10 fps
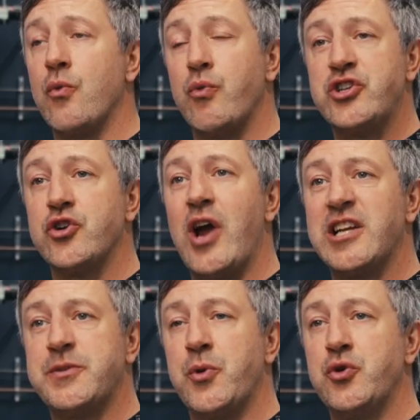richer
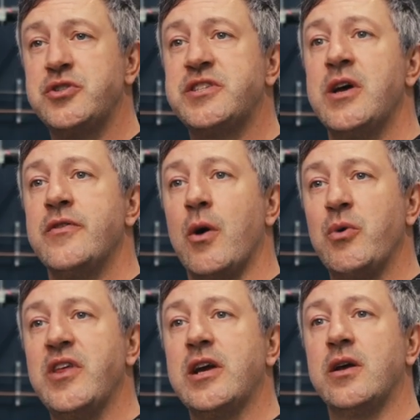attributes that
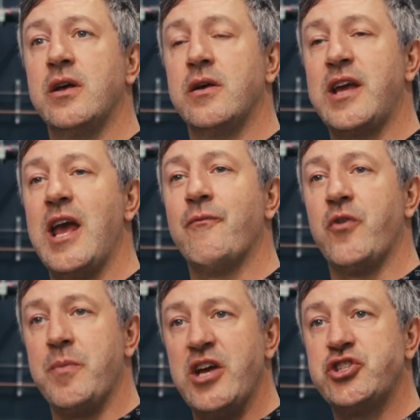we think came
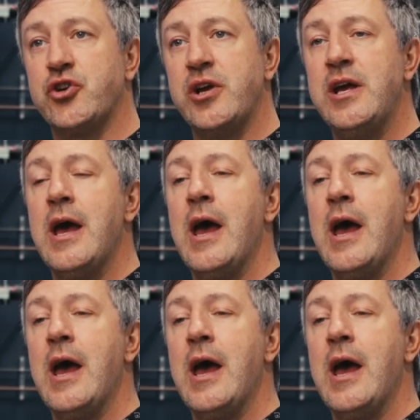from the history,